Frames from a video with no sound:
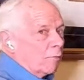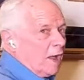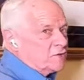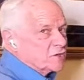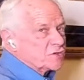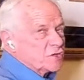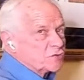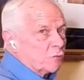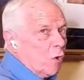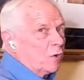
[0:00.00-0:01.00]
righteousness
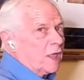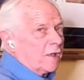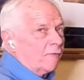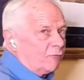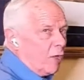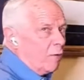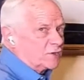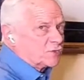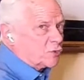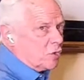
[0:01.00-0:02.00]
grow like a
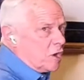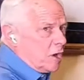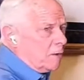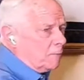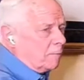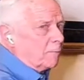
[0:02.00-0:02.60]
flowing stream.